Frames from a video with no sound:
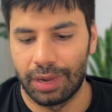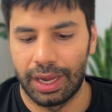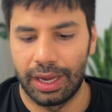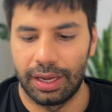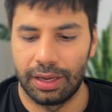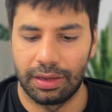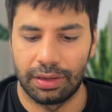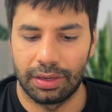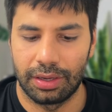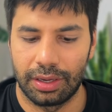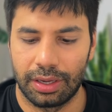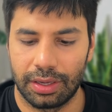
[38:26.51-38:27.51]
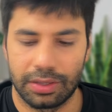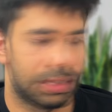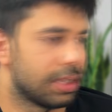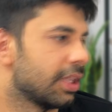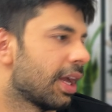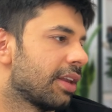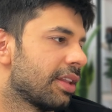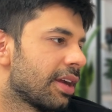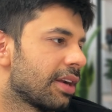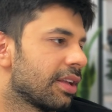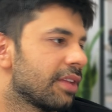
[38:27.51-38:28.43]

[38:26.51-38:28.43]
I see that that